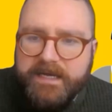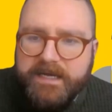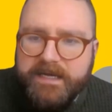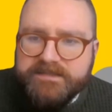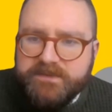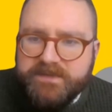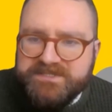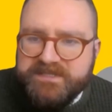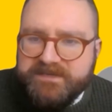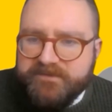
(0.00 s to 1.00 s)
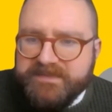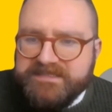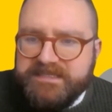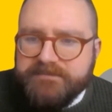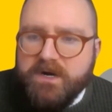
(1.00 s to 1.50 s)
And there's a question then from a
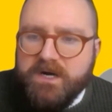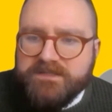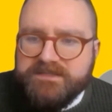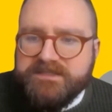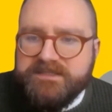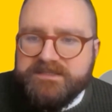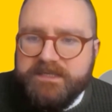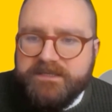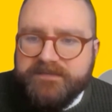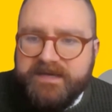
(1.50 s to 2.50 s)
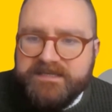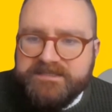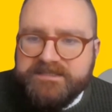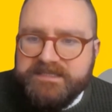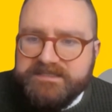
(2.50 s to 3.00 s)
D Moss. So they've
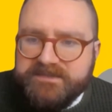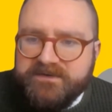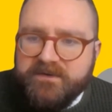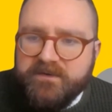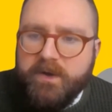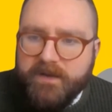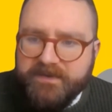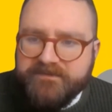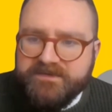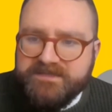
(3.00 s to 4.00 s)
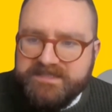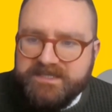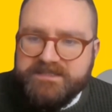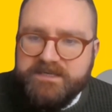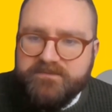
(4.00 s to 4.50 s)
asked, is there a requirement for a
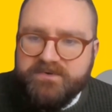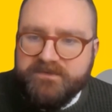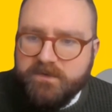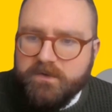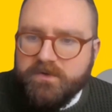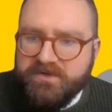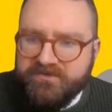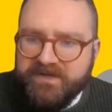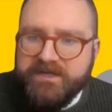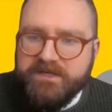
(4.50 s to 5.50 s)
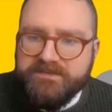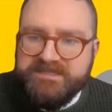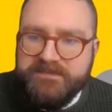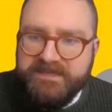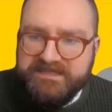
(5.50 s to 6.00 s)
certain number of core curriculum
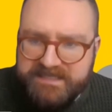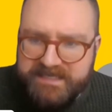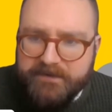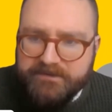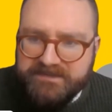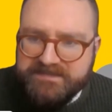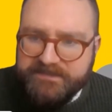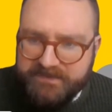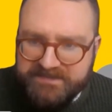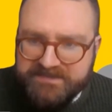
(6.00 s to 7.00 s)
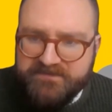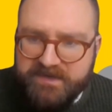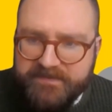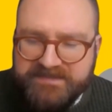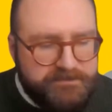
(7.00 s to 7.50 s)
CPD hours similar to
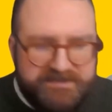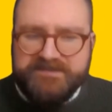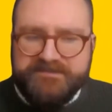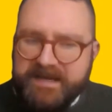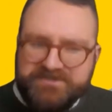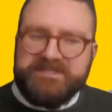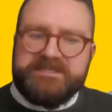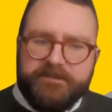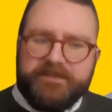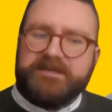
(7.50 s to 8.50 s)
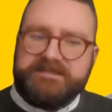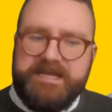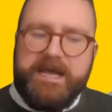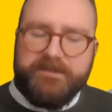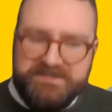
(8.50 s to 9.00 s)
REBA? So with those mandatory topics,
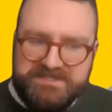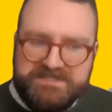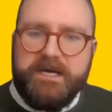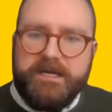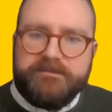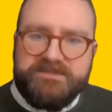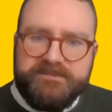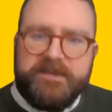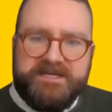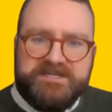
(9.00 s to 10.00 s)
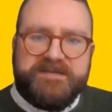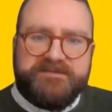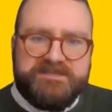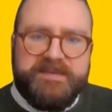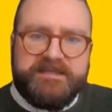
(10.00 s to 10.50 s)
how much time do people actually have
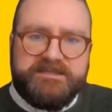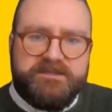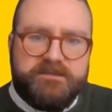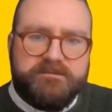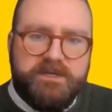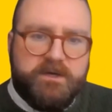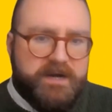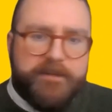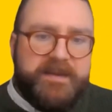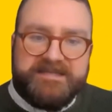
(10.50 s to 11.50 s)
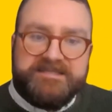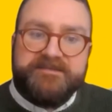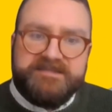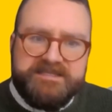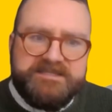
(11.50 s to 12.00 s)
to spend on them, or how many
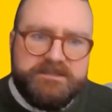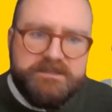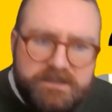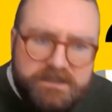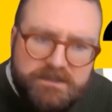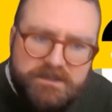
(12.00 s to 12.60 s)
activities?